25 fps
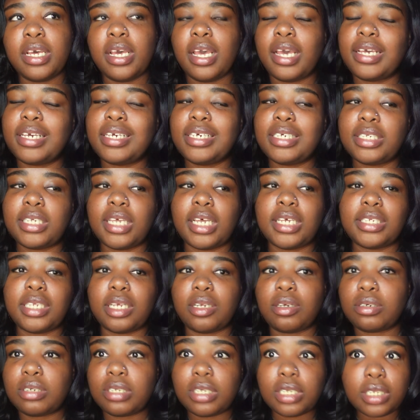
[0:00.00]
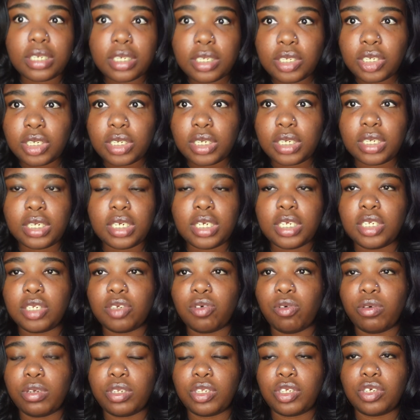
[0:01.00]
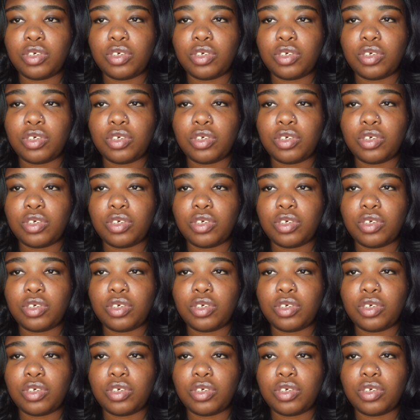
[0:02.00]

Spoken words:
and he says that on Collision, he's going